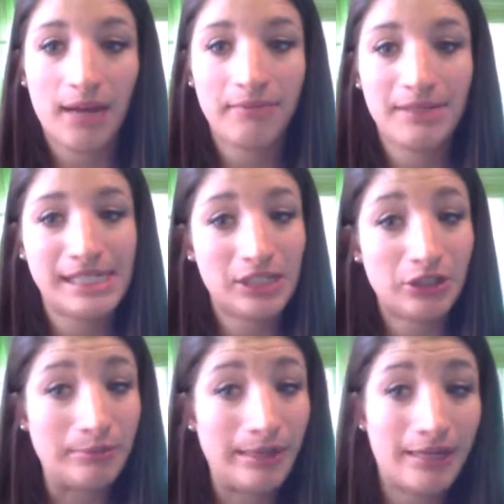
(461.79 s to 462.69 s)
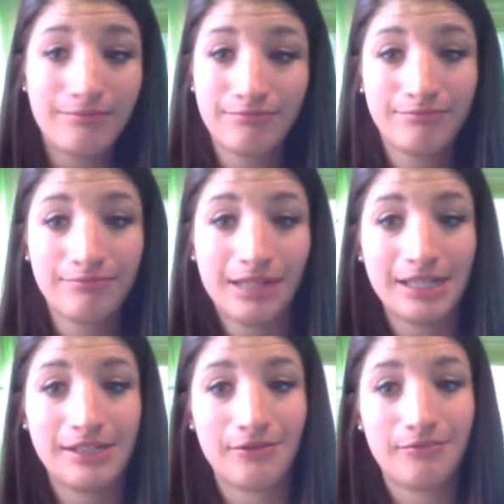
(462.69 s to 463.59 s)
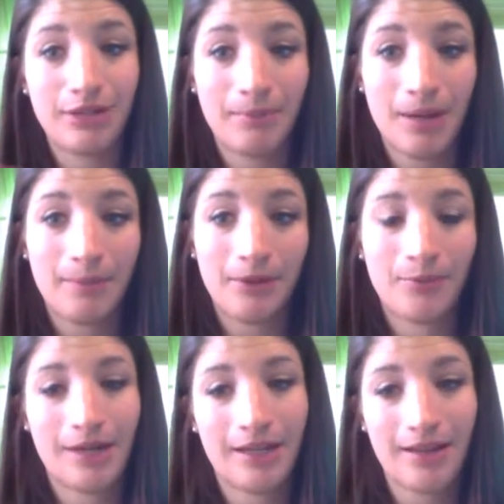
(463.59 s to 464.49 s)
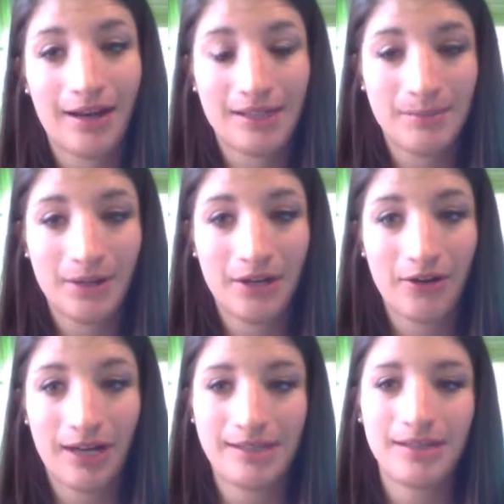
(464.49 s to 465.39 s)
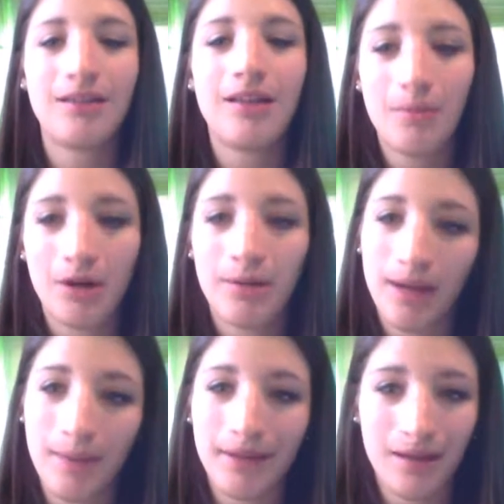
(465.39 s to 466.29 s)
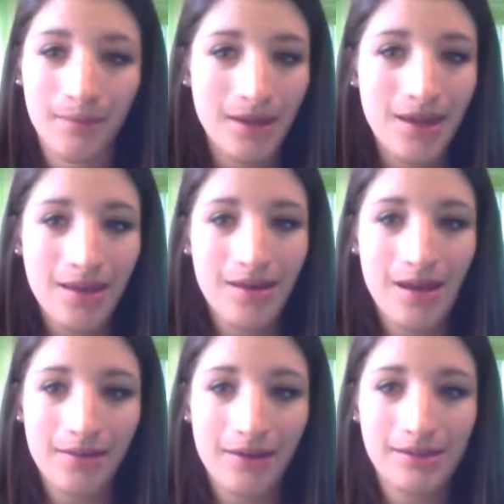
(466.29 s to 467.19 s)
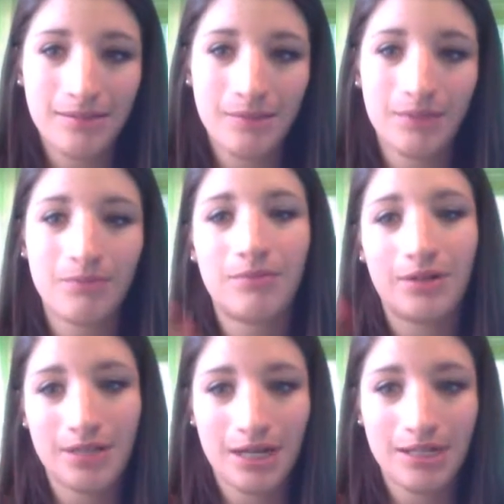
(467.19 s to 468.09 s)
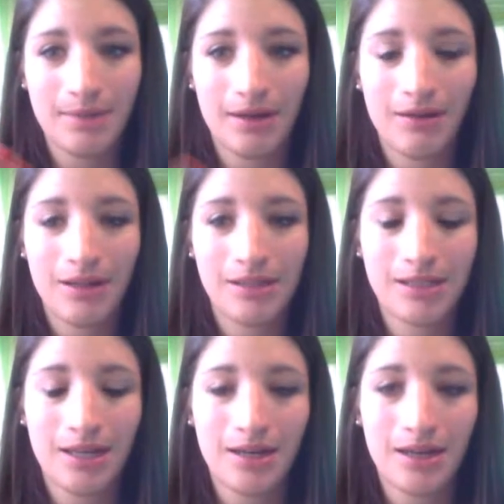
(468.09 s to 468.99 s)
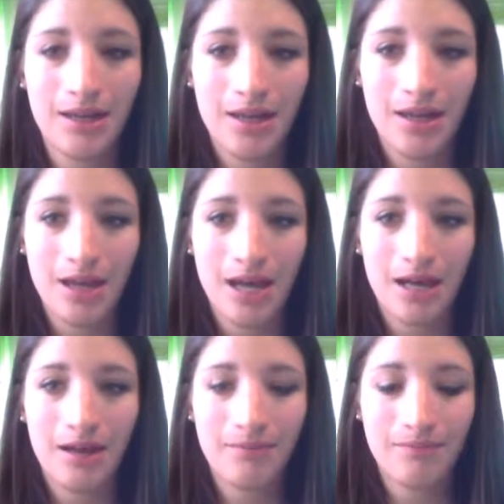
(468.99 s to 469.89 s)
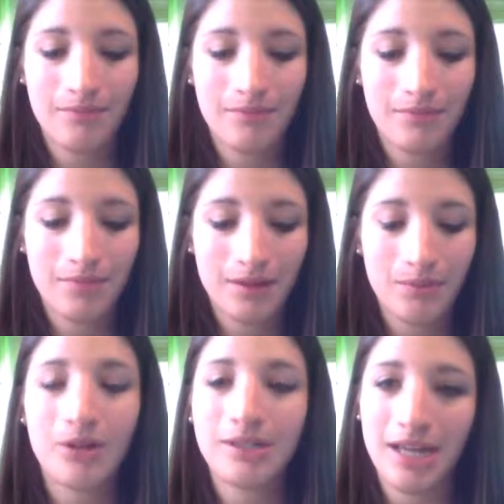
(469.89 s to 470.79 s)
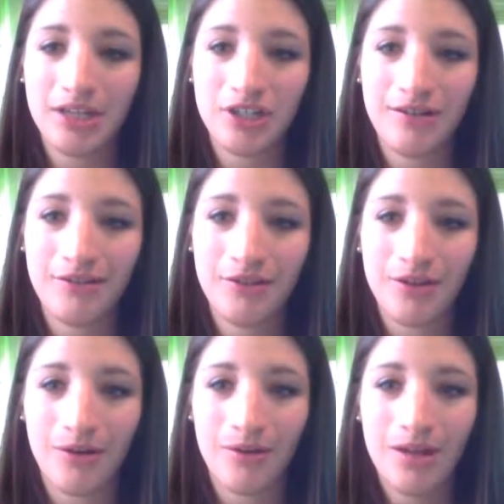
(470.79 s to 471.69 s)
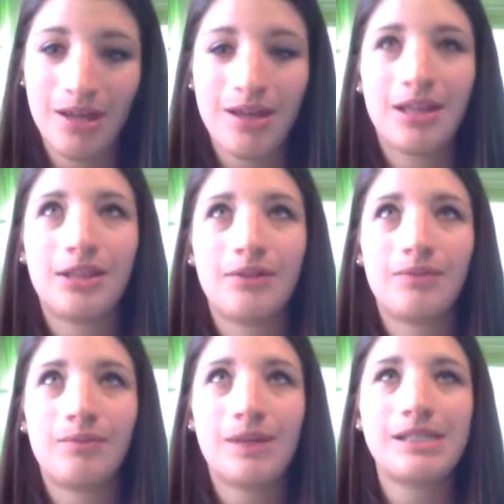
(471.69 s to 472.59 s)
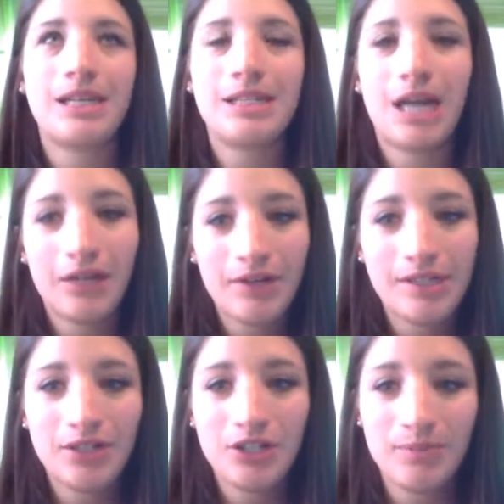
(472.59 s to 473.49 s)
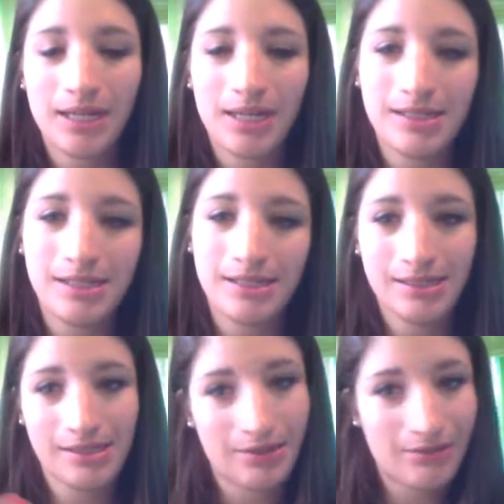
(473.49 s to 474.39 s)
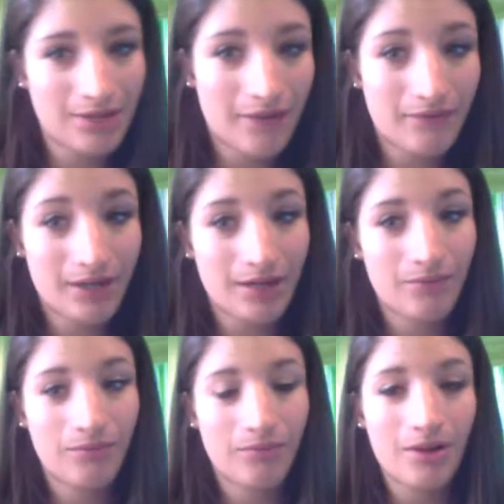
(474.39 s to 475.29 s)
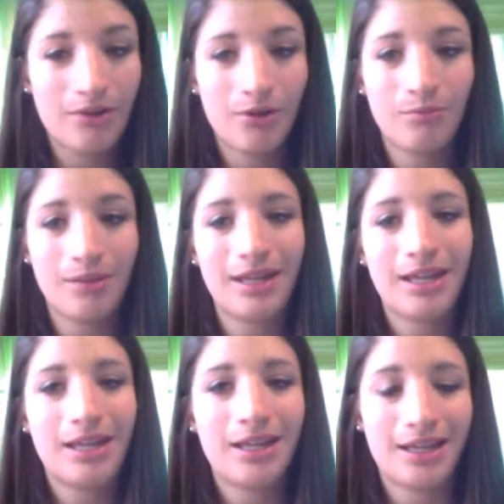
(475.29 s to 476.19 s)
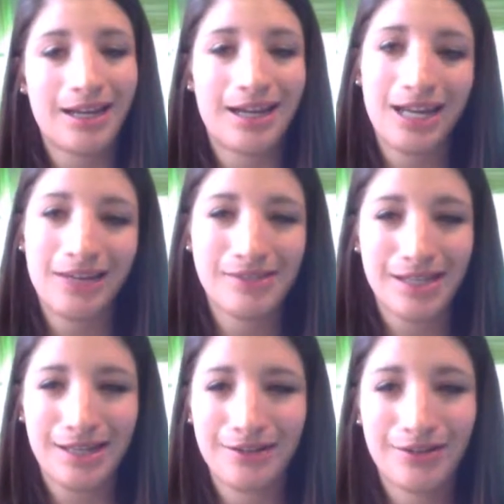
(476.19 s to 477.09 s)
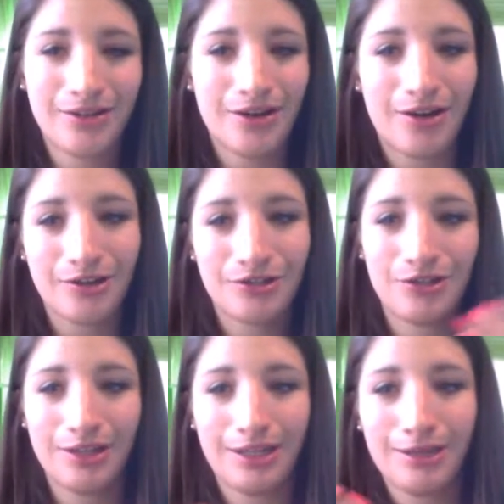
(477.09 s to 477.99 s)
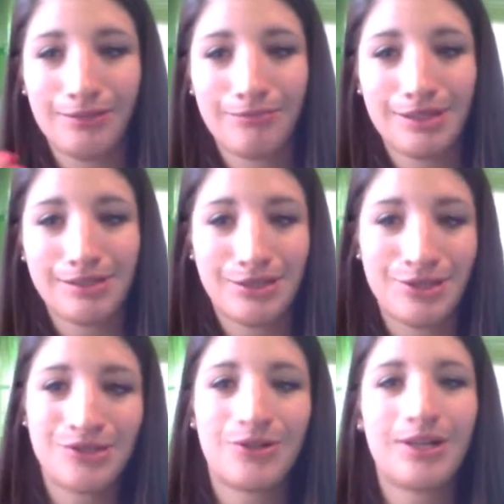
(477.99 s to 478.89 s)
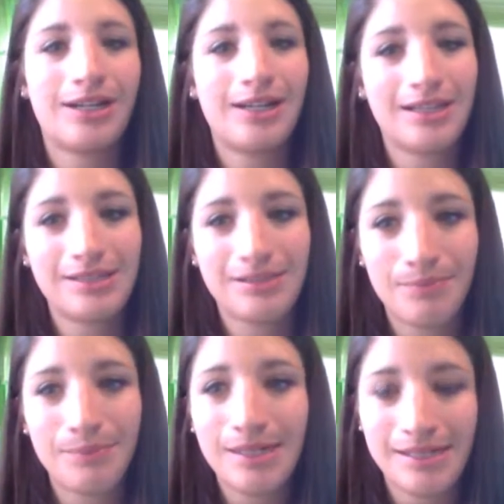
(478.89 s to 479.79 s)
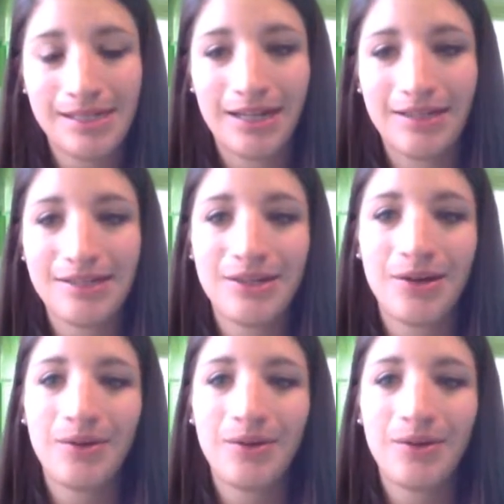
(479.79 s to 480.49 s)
Ezekiel bread is a really popular brand that has sprouted grains, and a lot more are popping up now that it's being more talked about. It's getting more attention, though there isn't a ton of research because it's still not very well known, but like I kind of said, culturally and historically it's been done, so